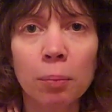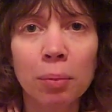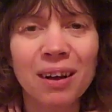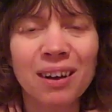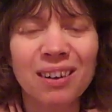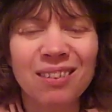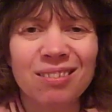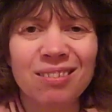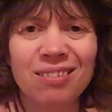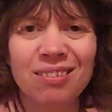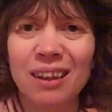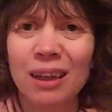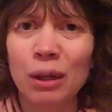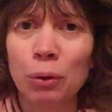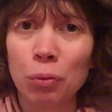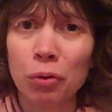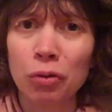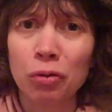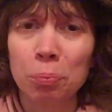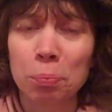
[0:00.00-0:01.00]
But
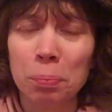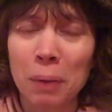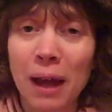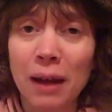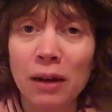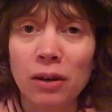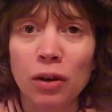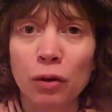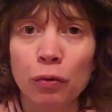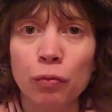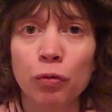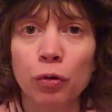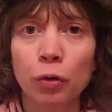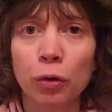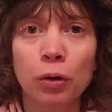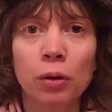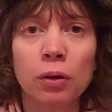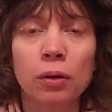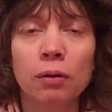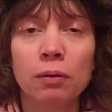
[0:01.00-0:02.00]
it wasn't bad enough
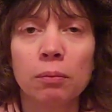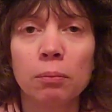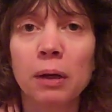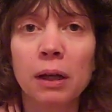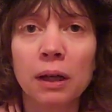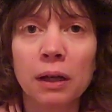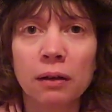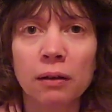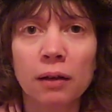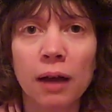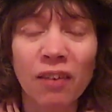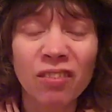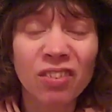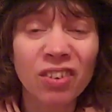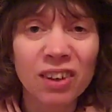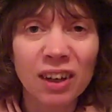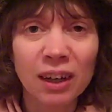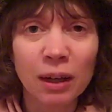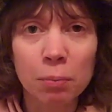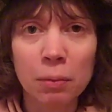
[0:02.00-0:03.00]
for me to have
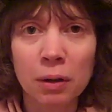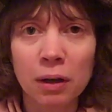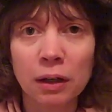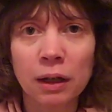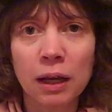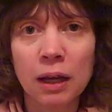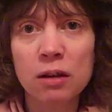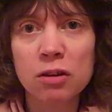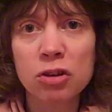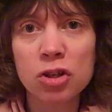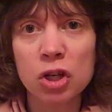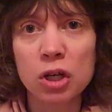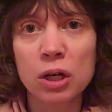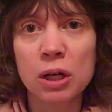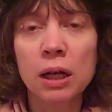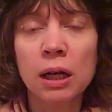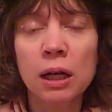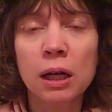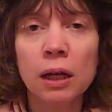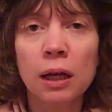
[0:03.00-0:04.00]
to take a medication.